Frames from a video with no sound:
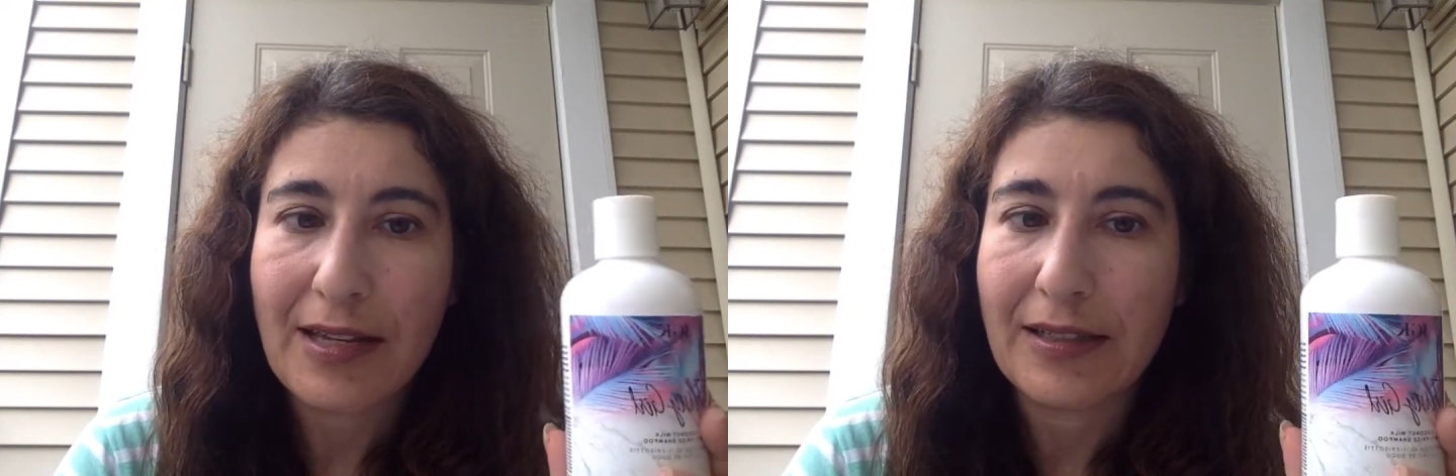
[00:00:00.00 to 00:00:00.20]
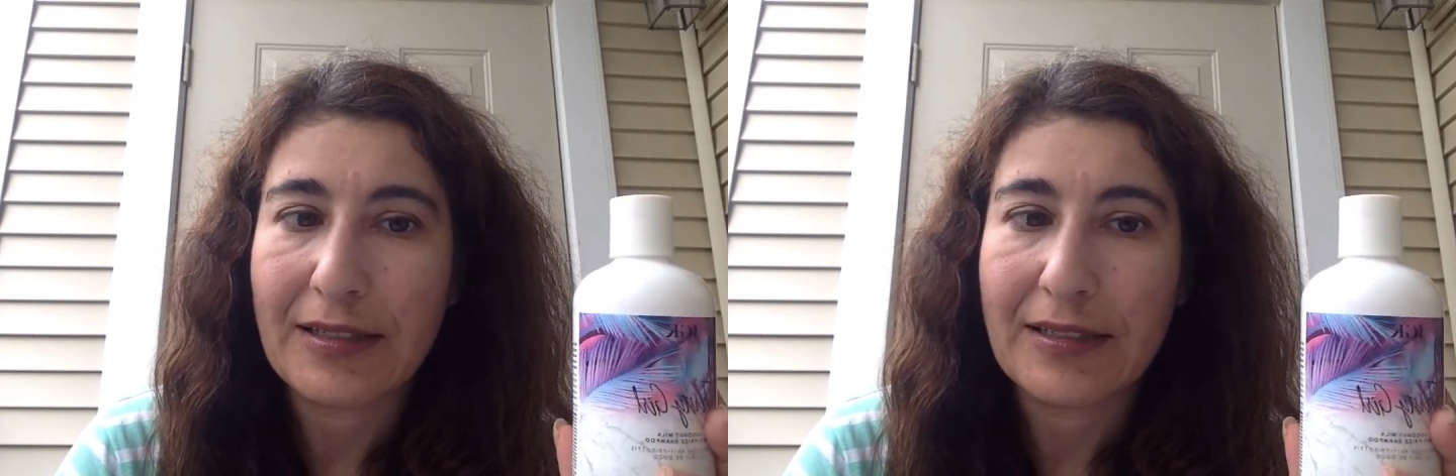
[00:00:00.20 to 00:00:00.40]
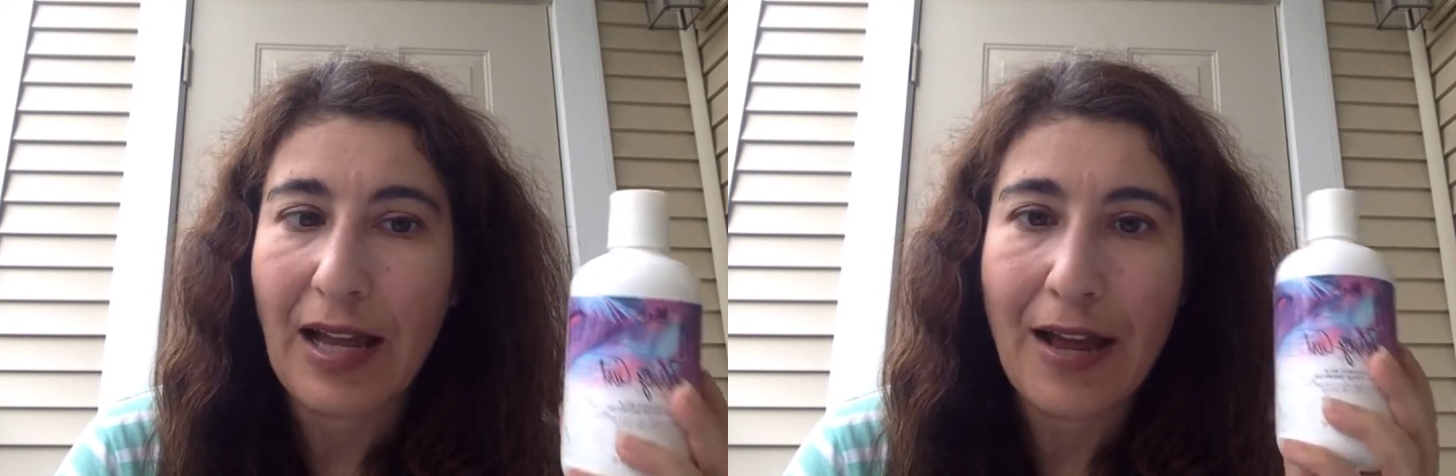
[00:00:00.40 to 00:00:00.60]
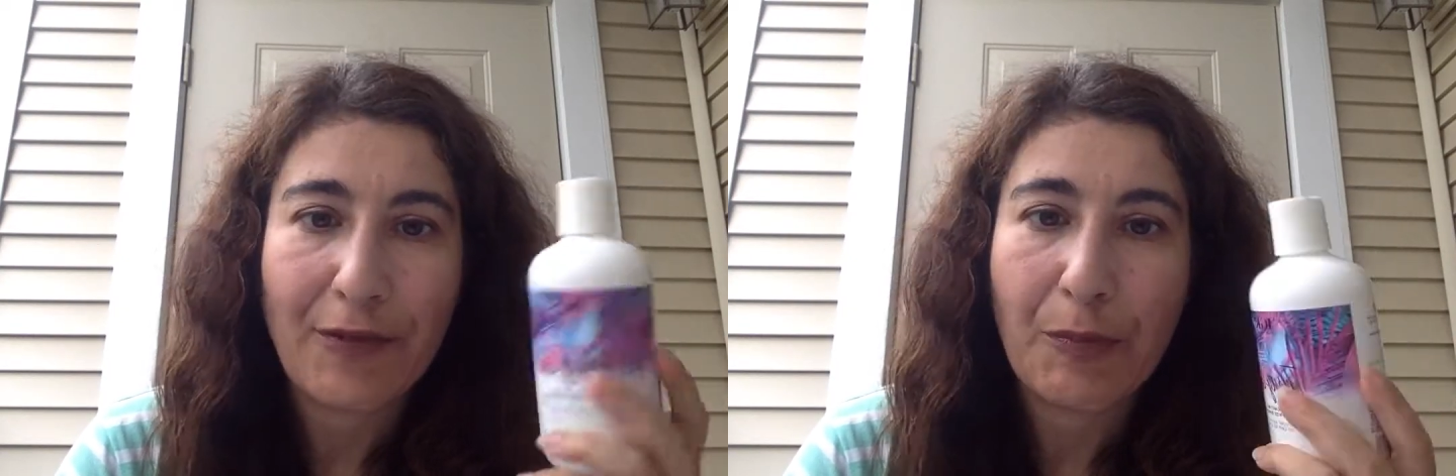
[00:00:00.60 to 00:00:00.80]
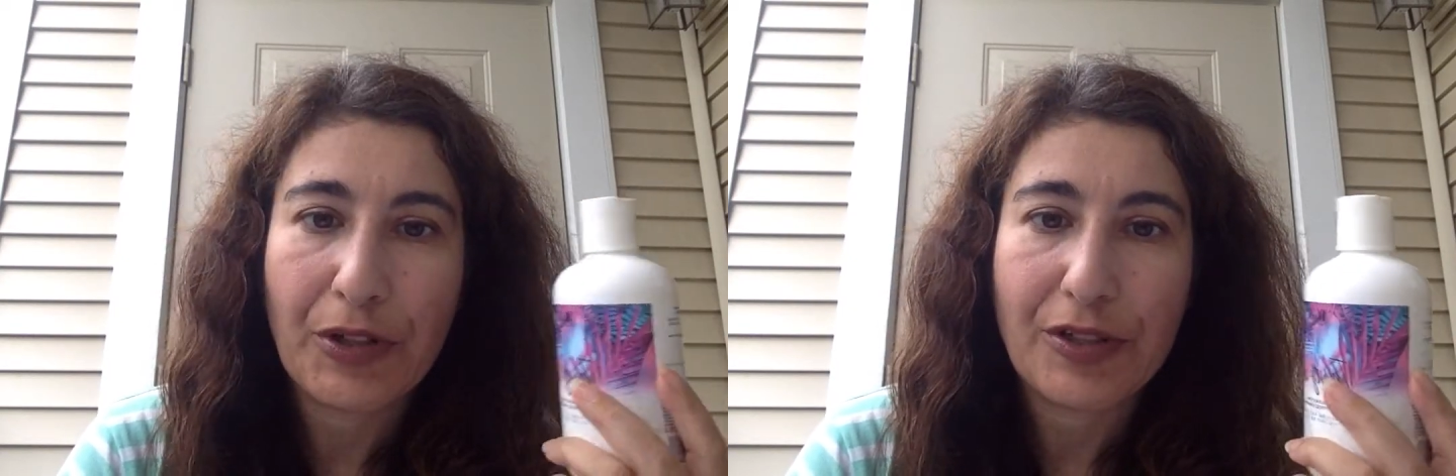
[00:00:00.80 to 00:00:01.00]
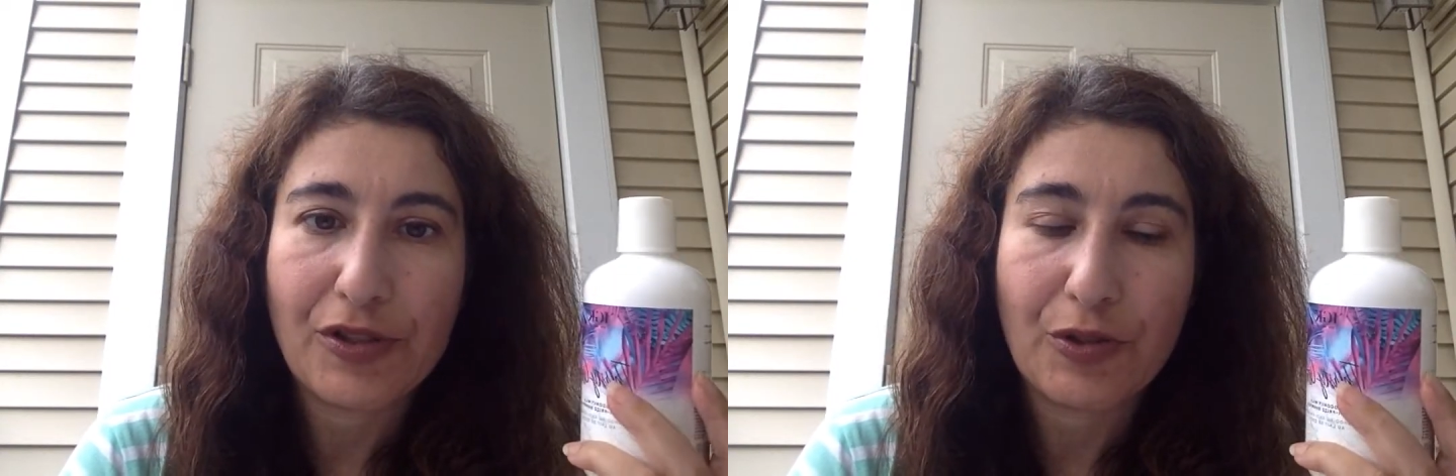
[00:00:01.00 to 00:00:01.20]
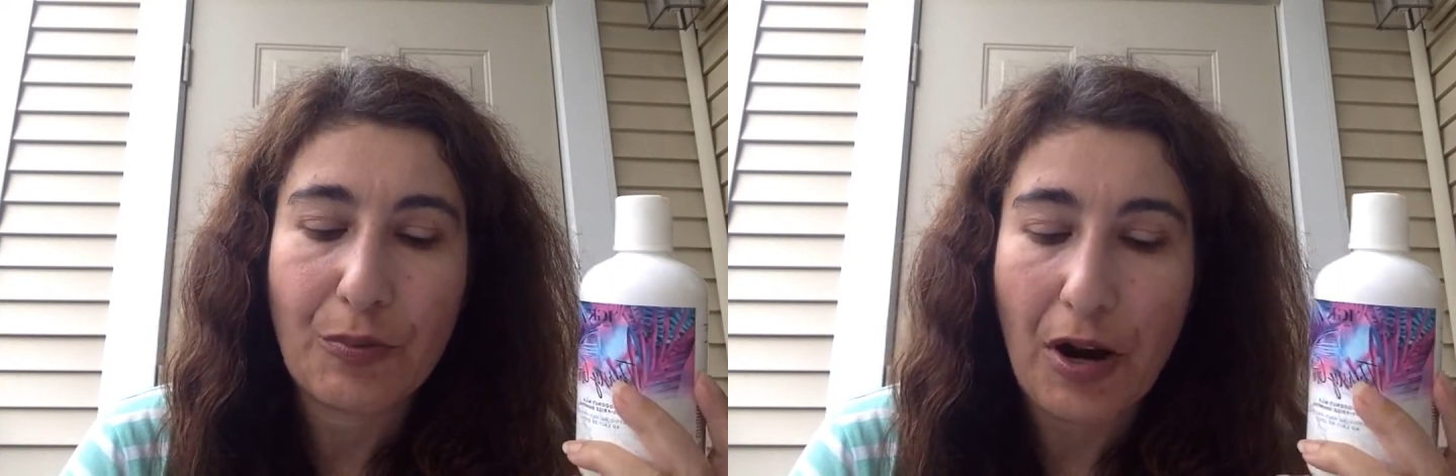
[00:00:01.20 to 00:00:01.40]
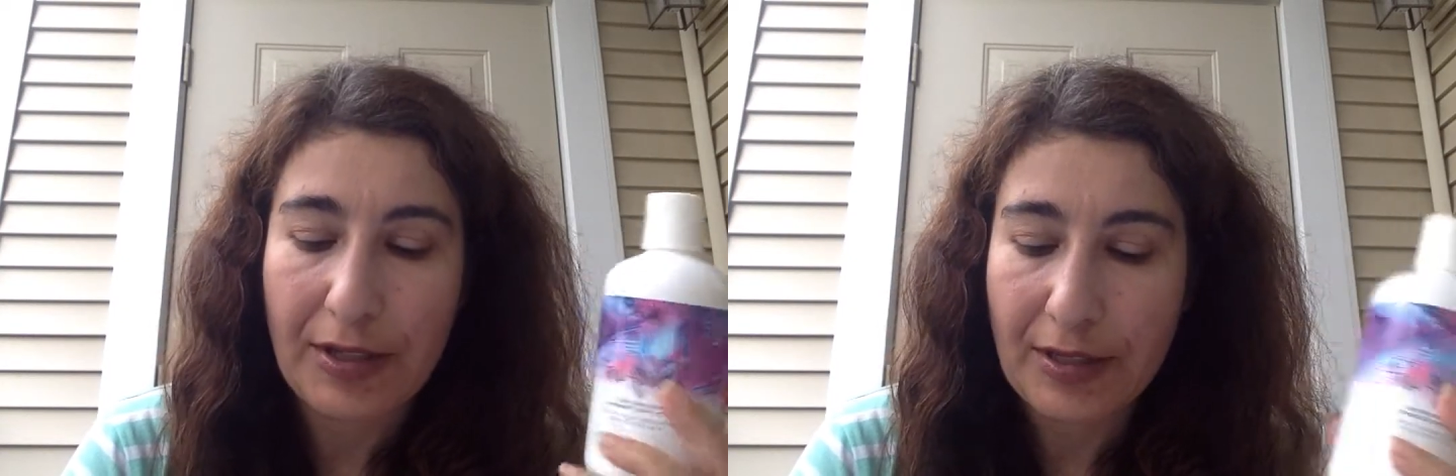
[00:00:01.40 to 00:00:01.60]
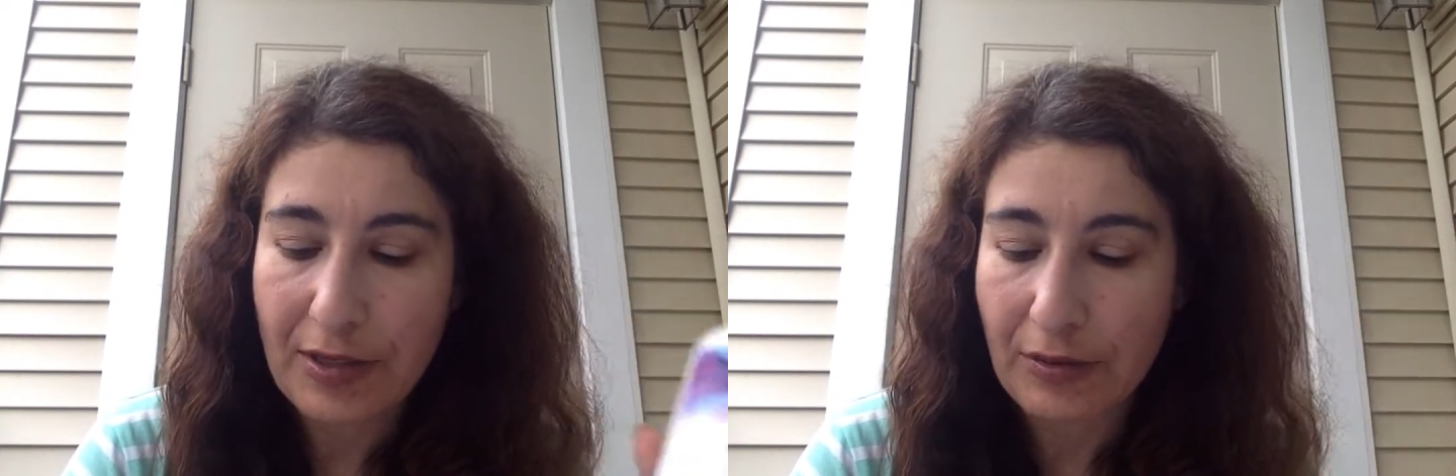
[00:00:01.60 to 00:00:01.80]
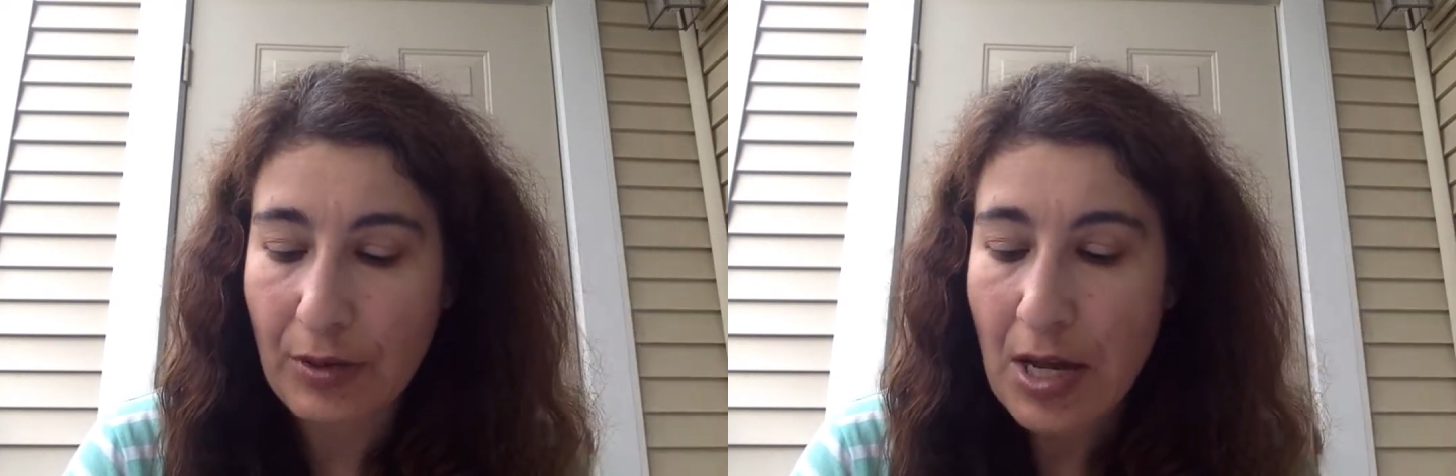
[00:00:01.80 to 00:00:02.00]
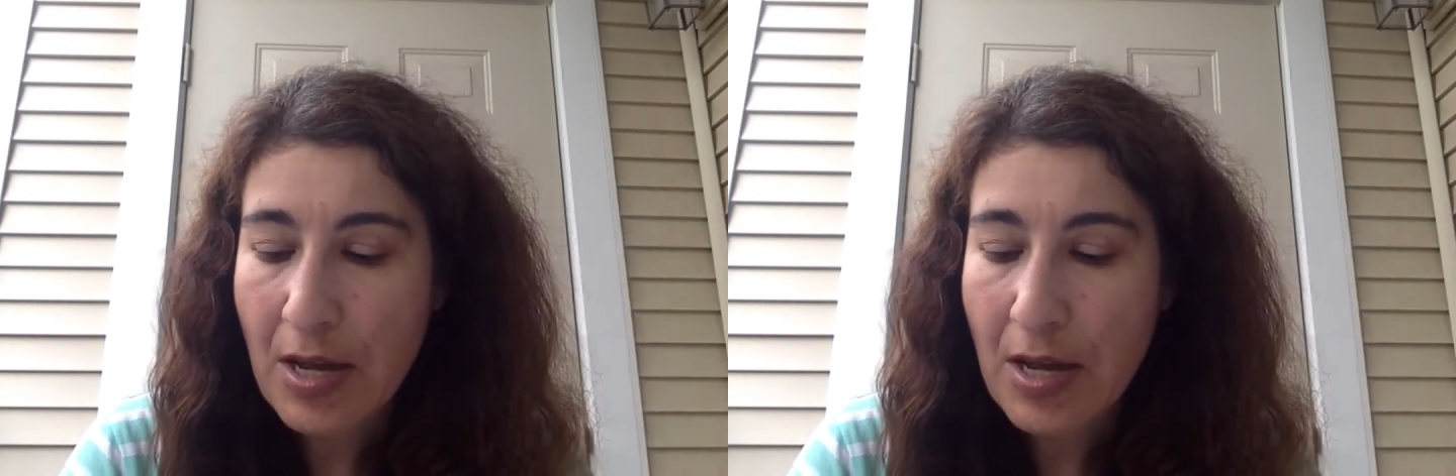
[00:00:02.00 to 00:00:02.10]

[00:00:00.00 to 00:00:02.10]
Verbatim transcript: and I have to put additional product to